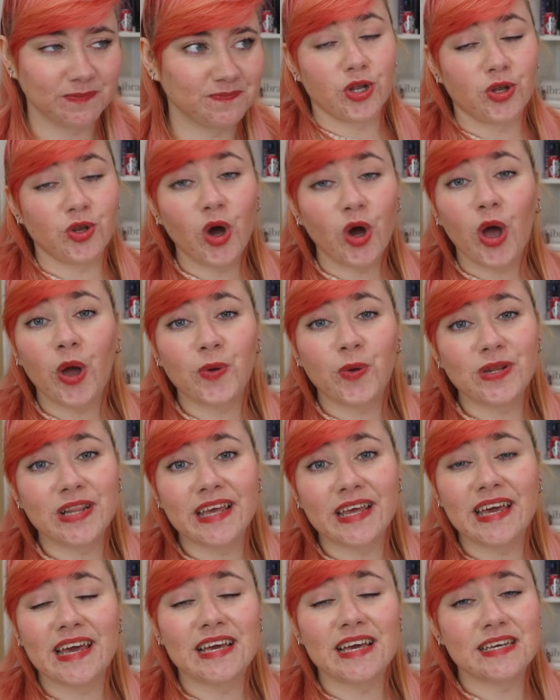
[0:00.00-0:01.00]
Not only
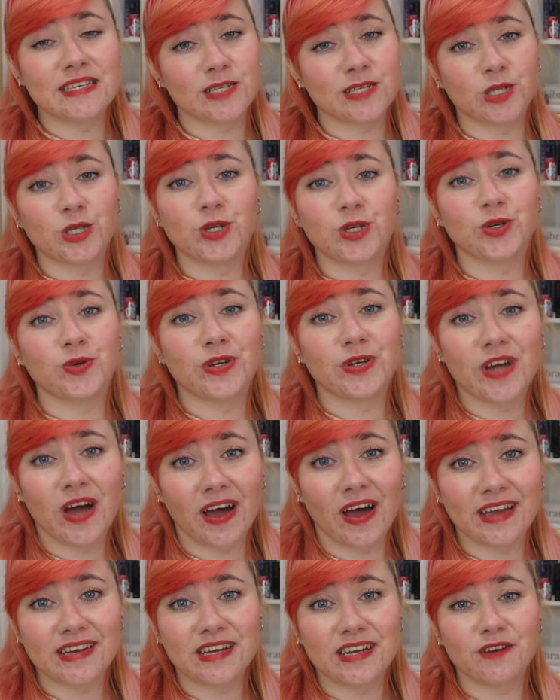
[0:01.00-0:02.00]
is Lunaria
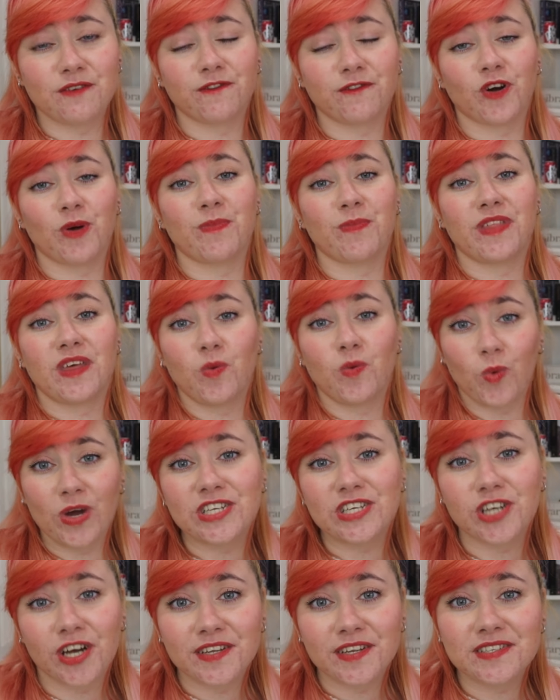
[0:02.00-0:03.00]
hiding from the
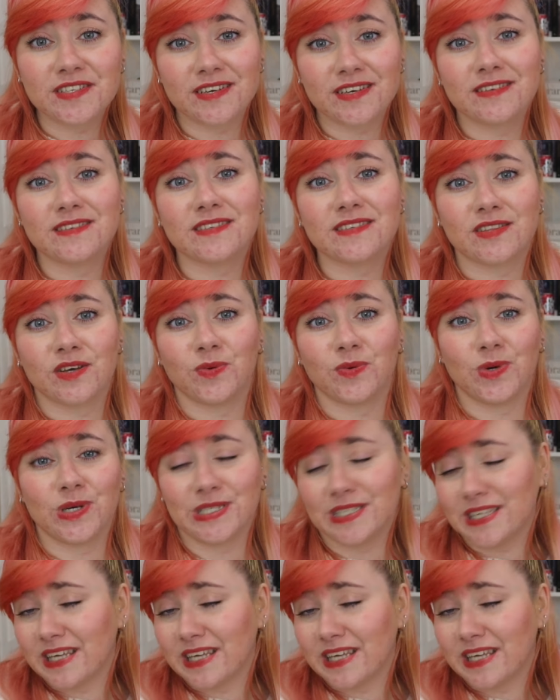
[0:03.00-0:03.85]
witch hunters that would